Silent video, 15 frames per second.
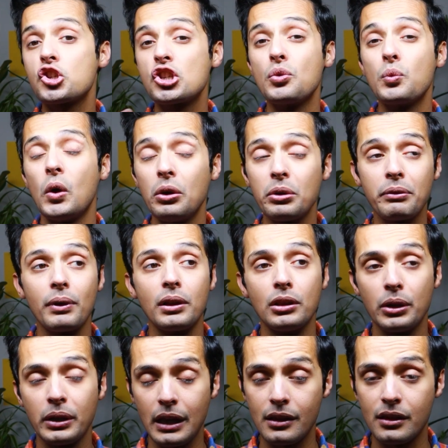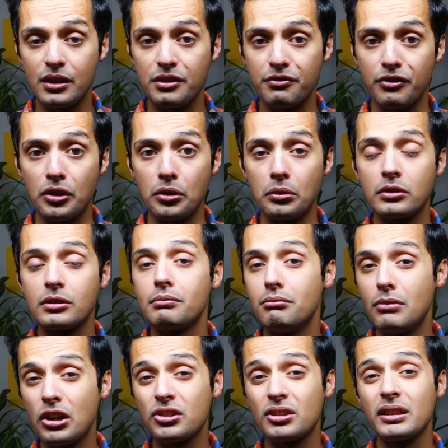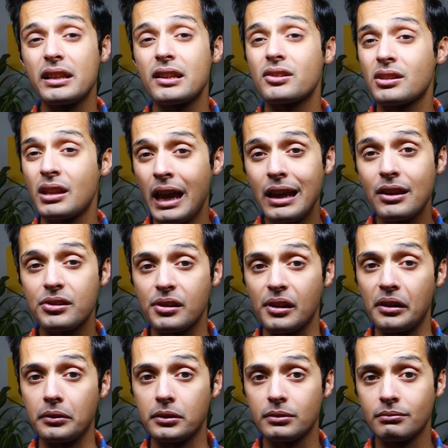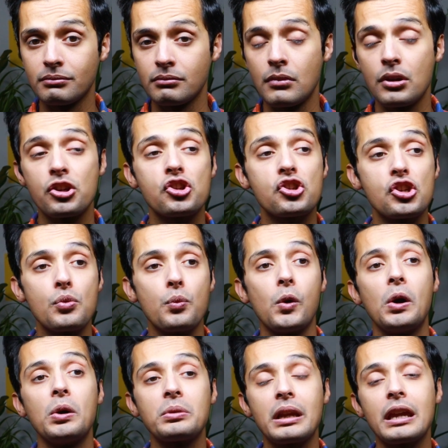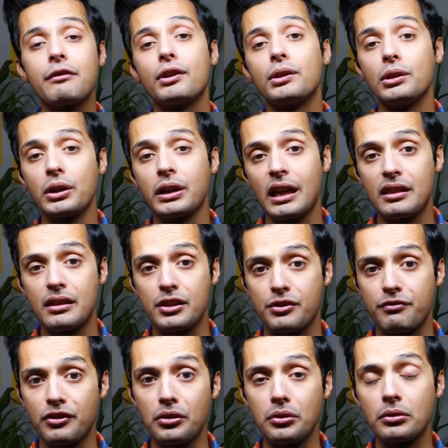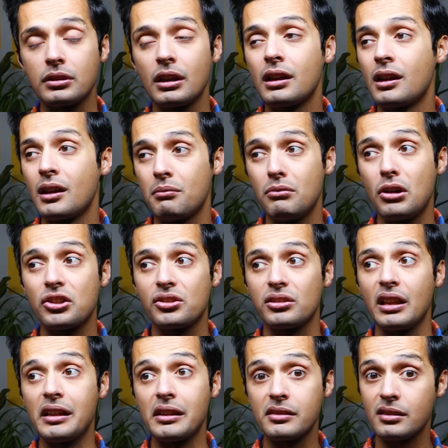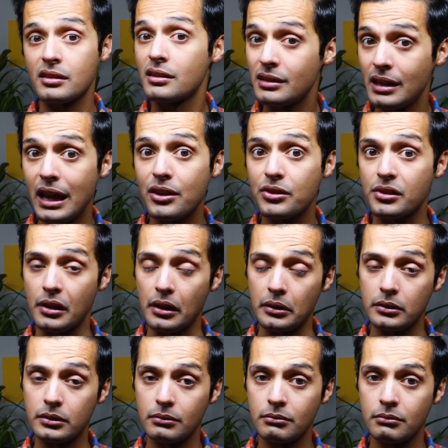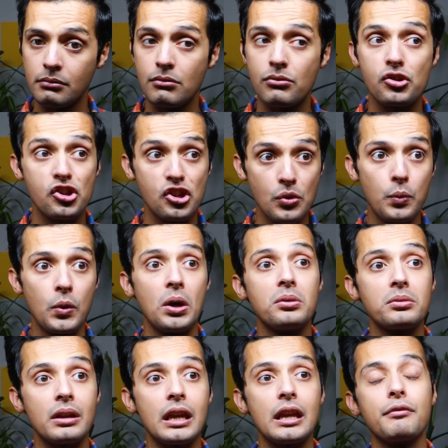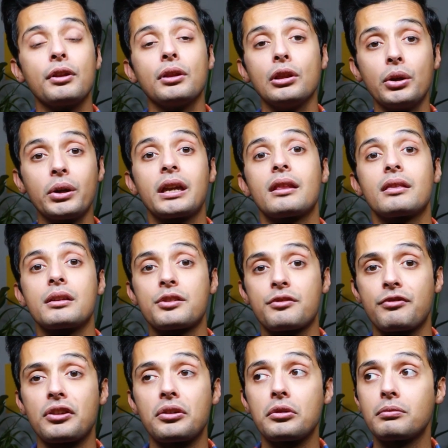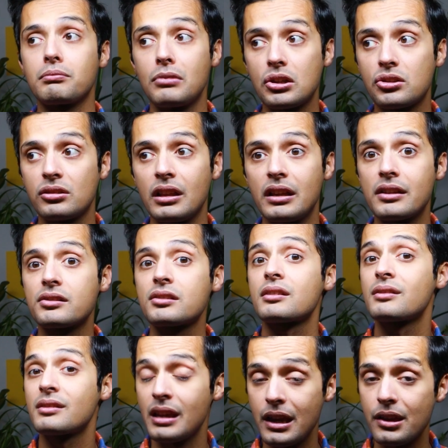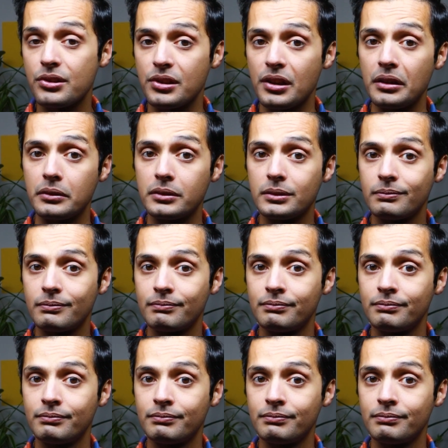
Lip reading: She won't even look at this food, much less taste it. She won't even look at this food, much less taste it. She won't even look at this food, much less taste it.